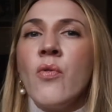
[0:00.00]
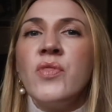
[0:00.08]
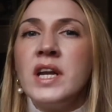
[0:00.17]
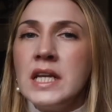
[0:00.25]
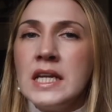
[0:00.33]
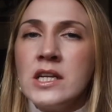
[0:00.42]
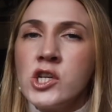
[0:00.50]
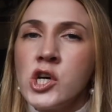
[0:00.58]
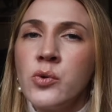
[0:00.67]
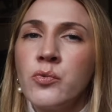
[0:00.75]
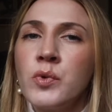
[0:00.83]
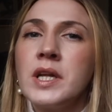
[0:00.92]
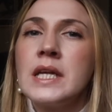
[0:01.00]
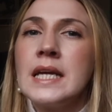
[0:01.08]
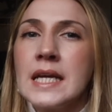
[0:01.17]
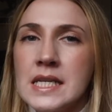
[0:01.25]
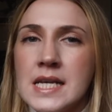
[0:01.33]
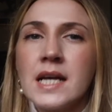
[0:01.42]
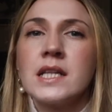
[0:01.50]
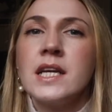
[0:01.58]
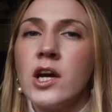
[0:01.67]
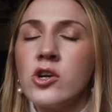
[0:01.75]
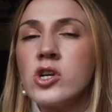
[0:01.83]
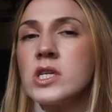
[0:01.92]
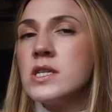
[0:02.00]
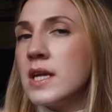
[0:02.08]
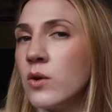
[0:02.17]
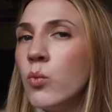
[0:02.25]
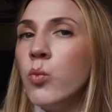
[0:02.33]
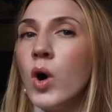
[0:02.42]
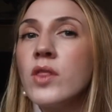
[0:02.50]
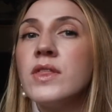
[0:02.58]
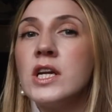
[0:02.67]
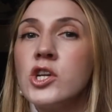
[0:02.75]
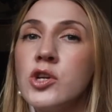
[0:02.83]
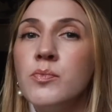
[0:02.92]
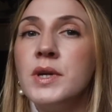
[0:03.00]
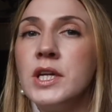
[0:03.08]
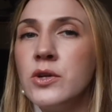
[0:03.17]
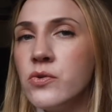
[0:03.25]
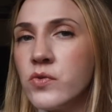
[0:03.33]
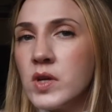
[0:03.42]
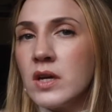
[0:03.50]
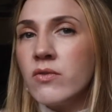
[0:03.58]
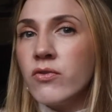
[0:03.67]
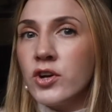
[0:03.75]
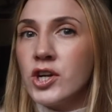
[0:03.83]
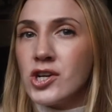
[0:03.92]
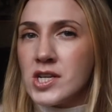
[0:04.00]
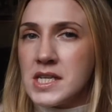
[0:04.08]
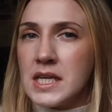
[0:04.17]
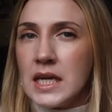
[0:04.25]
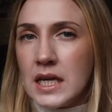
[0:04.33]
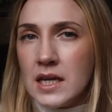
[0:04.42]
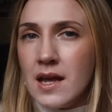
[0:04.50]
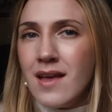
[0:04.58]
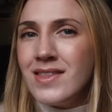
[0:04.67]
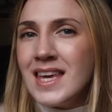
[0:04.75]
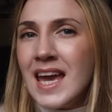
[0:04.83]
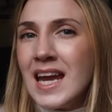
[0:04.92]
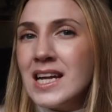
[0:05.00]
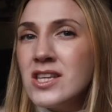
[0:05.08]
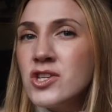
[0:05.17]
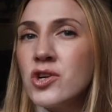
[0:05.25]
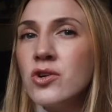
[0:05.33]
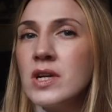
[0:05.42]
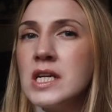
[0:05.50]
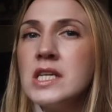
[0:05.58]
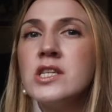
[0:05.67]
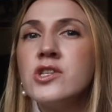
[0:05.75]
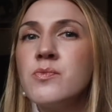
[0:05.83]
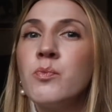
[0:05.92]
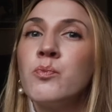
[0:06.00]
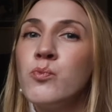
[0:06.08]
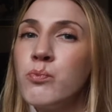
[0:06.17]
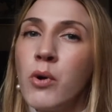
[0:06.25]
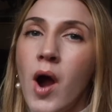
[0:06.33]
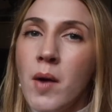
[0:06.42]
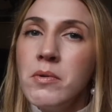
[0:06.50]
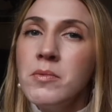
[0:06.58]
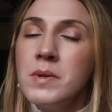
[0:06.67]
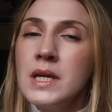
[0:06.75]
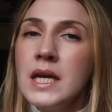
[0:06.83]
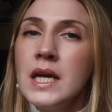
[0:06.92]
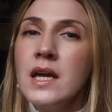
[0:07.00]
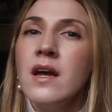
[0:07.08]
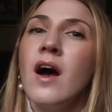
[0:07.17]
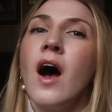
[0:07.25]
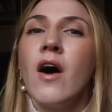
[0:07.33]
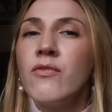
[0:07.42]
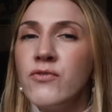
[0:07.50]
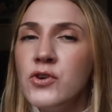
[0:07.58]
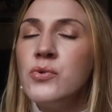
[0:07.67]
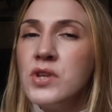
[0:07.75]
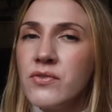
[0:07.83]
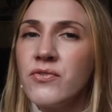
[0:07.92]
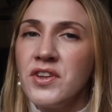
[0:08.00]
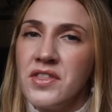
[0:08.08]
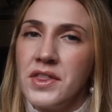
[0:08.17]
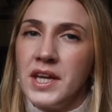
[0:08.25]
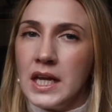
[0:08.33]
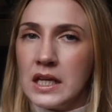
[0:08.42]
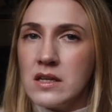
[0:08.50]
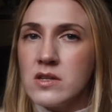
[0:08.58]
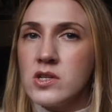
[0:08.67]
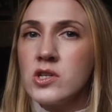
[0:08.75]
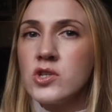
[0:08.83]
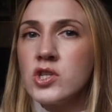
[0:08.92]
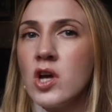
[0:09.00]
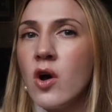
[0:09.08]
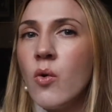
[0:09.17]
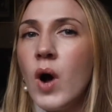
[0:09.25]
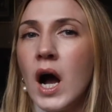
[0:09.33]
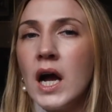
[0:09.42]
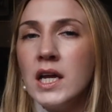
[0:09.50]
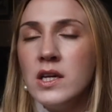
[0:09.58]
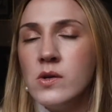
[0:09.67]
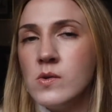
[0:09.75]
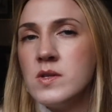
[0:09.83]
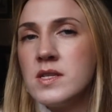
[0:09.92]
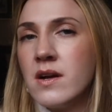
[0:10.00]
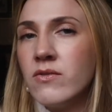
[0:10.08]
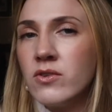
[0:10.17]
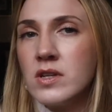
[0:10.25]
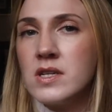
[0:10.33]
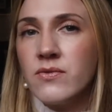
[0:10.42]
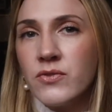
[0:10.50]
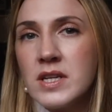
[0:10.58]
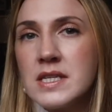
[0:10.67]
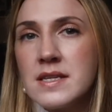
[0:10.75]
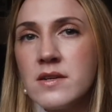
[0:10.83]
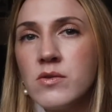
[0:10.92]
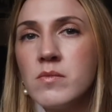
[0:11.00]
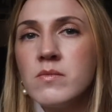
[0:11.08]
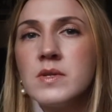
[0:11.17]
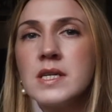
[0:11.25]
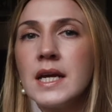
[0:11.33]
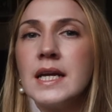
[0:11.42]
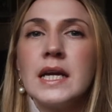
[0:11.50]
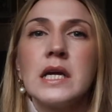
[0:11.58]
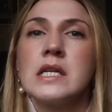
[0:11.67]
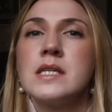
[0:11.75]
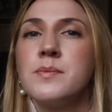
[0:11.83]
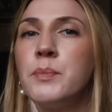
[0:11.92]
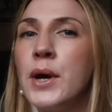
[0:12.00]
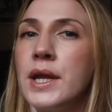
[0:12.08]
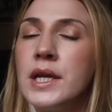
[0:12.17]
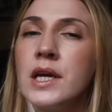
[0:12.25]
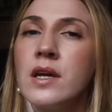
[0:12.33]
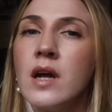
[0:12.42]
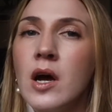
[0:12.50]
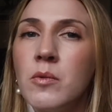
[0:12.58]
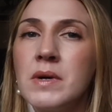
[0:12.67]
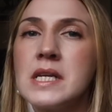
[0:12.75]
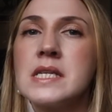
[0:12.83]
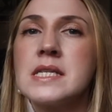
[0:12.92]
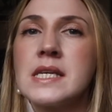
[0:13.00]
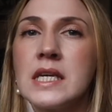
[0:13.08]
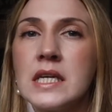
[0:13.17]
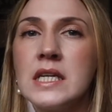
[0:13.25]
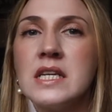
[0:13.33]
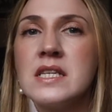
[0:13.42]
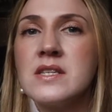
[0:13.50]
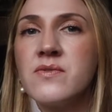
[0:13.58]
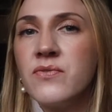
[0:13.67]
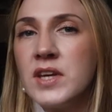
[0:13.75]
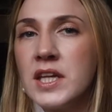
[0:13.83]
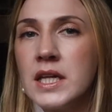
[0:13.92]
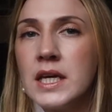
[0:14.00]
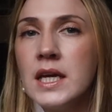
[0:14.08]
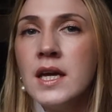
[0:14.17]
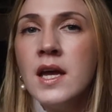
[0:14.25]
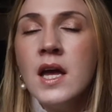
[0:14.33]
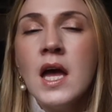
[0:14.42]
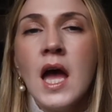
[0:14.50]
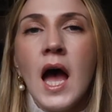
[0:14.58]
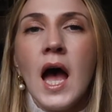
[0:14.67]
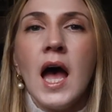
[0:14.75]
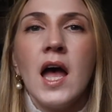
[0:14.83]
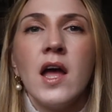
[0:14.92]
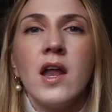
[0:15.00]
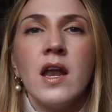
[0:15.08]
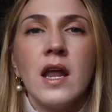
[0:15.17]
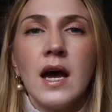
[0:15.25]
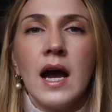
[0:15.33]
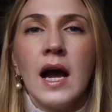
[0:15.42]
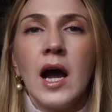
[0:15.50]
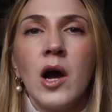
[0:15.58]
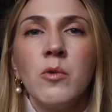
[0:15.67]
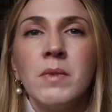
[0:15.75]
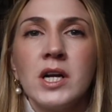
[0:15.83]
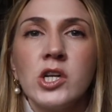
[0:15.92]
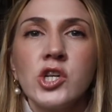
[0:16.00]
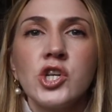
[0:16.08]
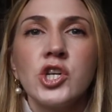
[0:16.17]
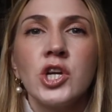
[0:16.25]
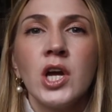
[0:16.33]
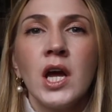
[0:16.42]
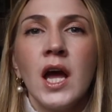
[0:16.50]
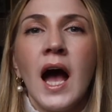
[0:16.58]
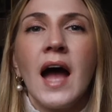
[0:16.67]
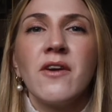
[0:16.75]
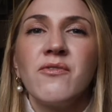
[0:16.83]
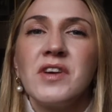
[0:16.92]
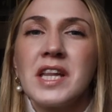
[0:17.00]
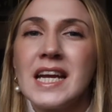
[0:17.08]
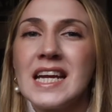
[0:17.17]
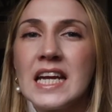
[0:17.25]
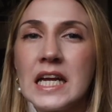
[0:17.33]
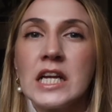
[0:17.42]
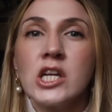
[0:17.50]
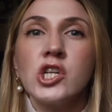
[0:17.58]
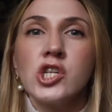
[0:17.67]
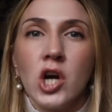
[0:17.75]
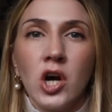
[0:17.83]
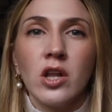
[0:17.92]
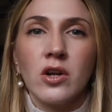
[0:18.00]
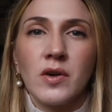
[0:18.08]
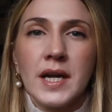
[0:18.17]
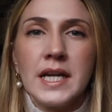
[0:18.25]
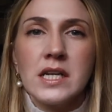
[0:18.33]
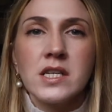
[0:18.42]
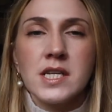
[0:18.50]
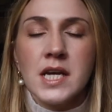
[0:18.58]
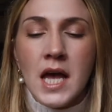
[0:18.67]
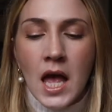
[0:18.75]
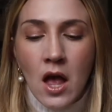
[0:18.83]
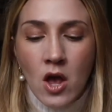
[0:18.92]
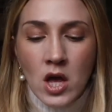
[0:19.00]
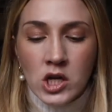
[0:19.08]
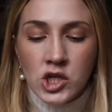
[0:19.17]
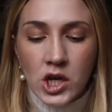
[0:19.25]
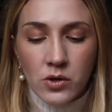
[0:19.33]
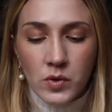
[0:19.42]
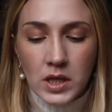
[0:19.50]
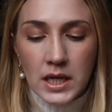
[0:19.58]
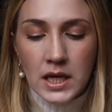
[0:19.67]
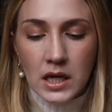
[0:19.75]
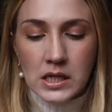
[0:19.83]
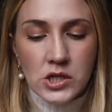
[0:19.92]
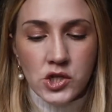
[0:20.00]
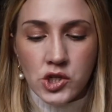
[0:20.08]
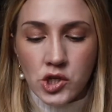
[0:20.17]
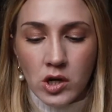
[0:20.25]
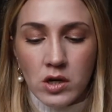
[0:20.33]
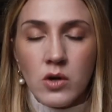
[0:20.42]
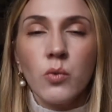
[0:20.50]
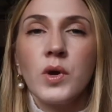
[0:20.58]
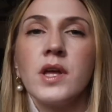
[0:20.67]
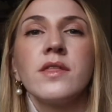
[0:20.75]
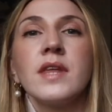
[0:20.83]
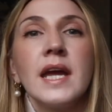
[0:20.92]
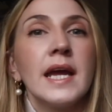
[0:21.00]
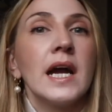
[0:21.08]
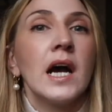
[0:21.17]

they don't really exactly understand what they should be using for your skin. And the answer is probably a few different things. So I use several different serums, again, depending on how my skin is feeling and how much I feel like it can tolerate. Generally, I start with a